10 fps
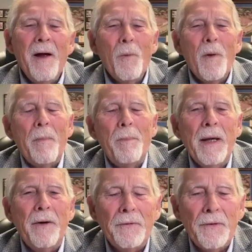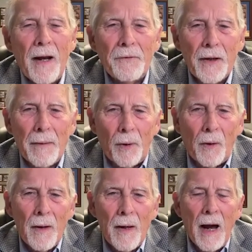Well, Peter, it's not
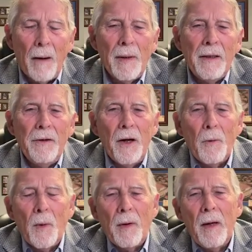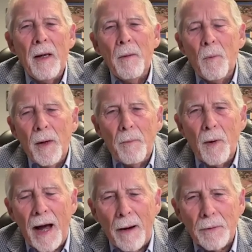simple. I mean,
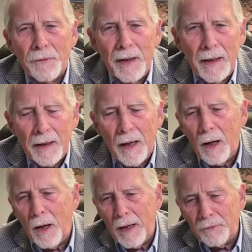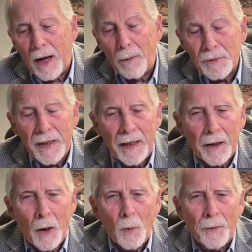when as I was getting
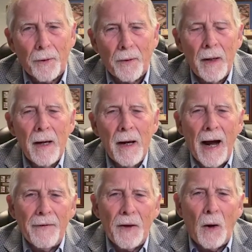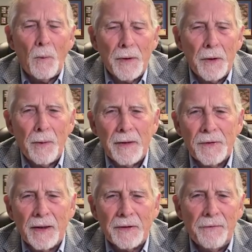older, I thought when you reached
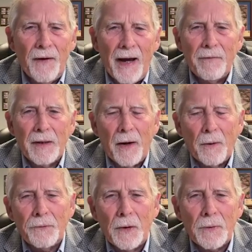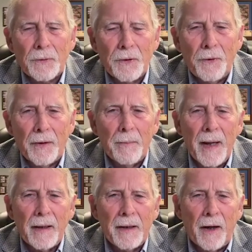65 and got on Social Security and
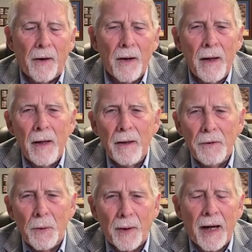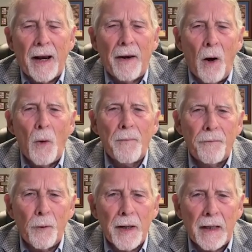Medicare, you were kind of home
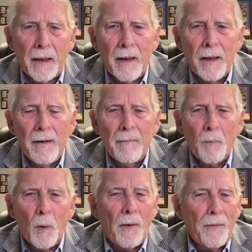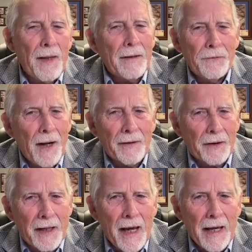free. Well, that's not the
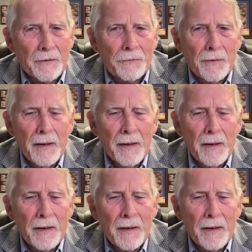case.